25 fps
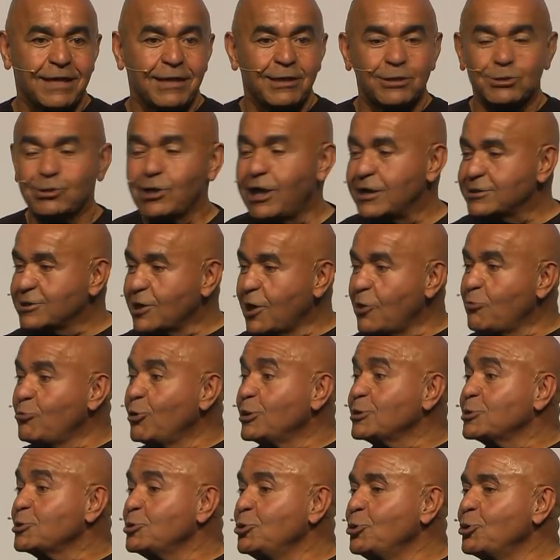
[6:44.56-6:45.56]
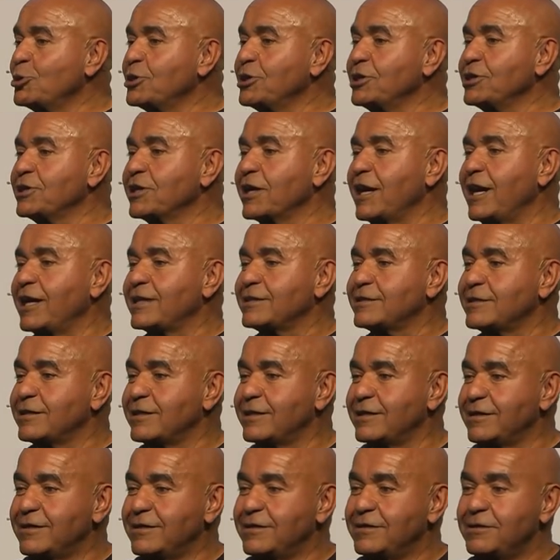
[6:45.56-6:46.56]
So as I was looking at
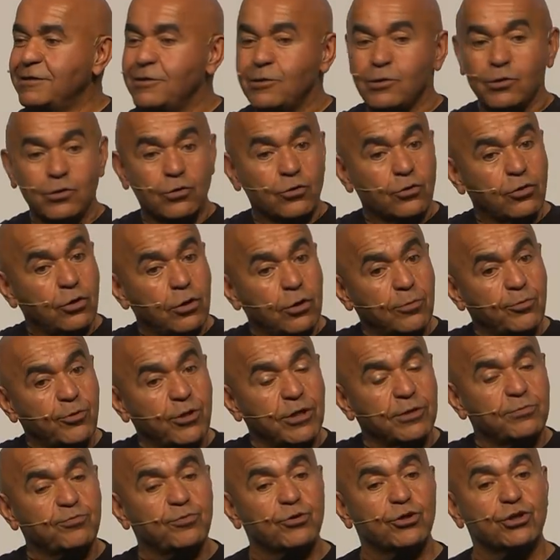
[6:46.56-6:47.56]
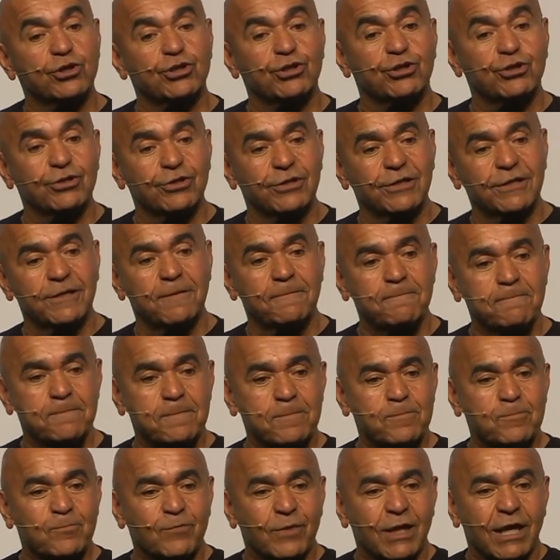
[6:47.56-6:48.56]
the corporate brochure,
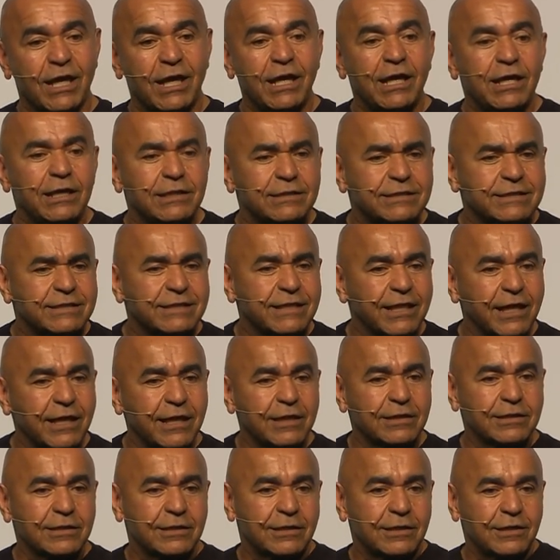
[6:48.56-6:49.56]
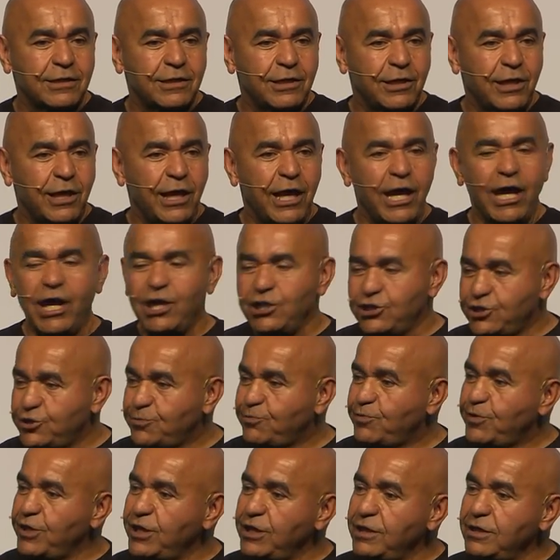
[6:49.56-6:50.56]
it said
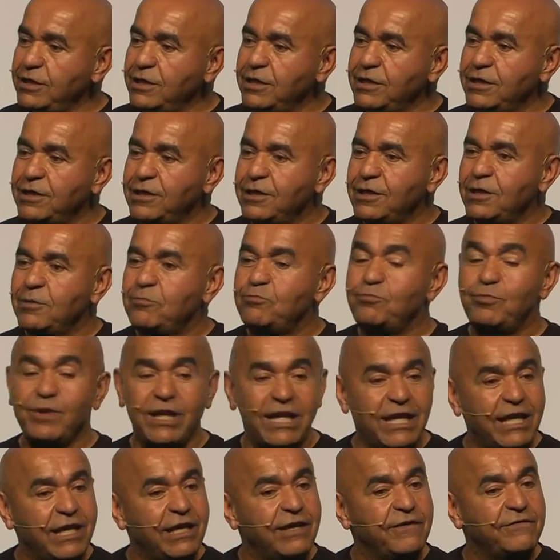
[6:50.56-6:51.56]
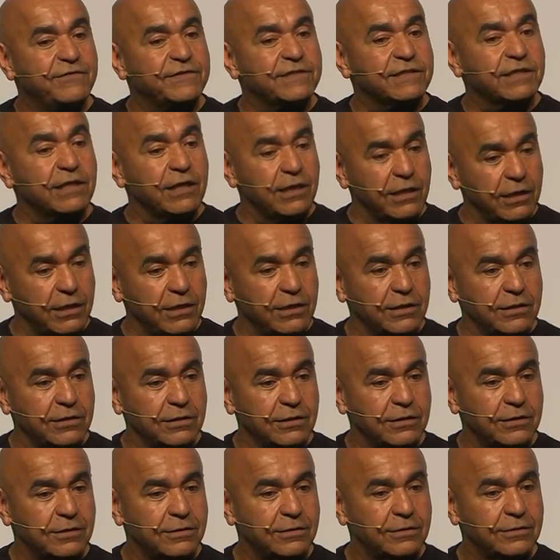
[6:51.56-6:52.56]
HP believes in
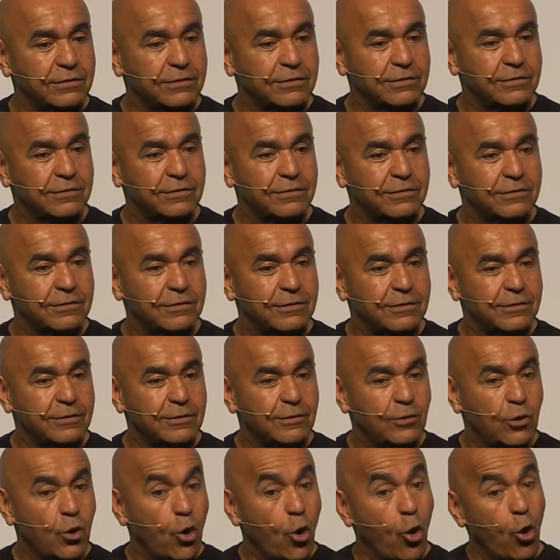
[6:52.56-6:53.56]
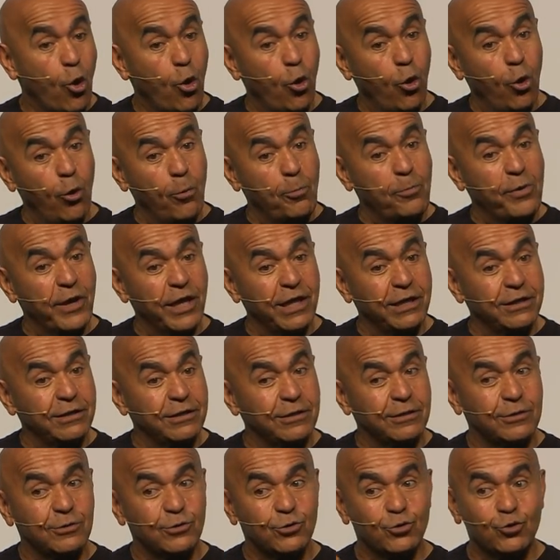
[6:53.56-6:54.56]
open
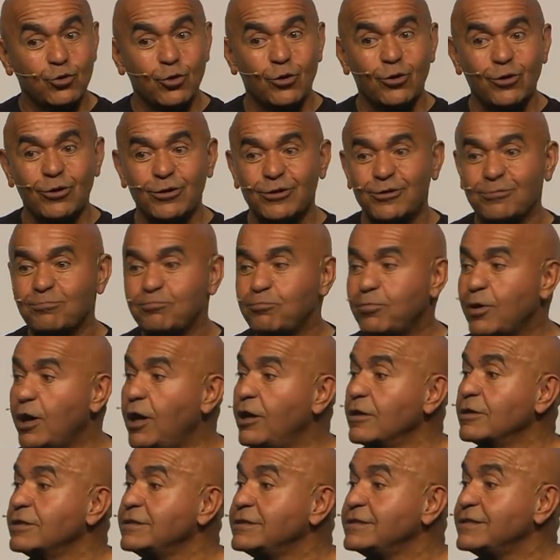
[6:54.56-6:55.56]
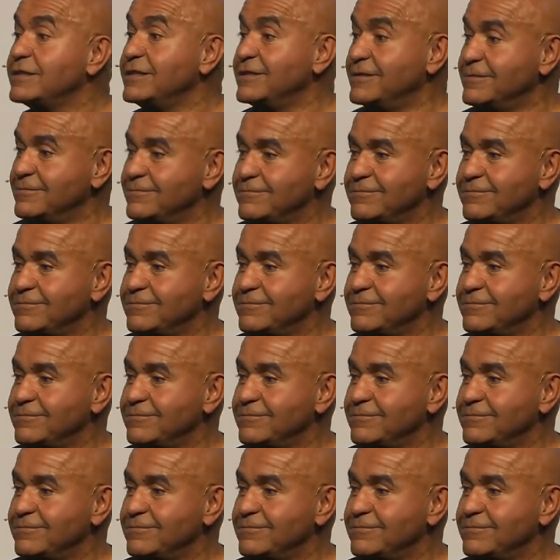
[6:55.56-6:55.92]
door policy.